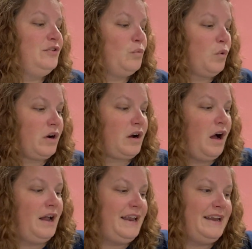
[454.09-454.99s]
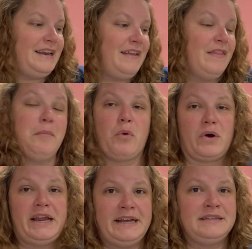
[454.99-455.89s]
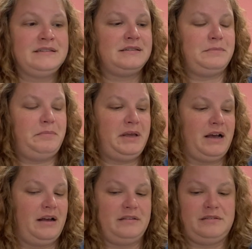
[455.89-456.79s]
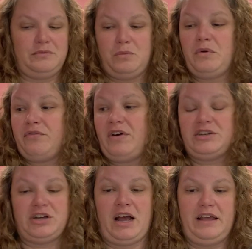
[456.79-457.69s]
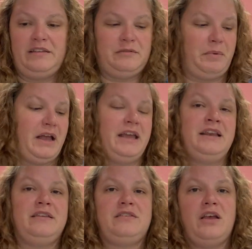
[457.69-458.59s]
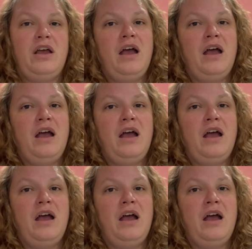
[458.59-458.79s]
work on it in the mornings because with fresh eyes, but it is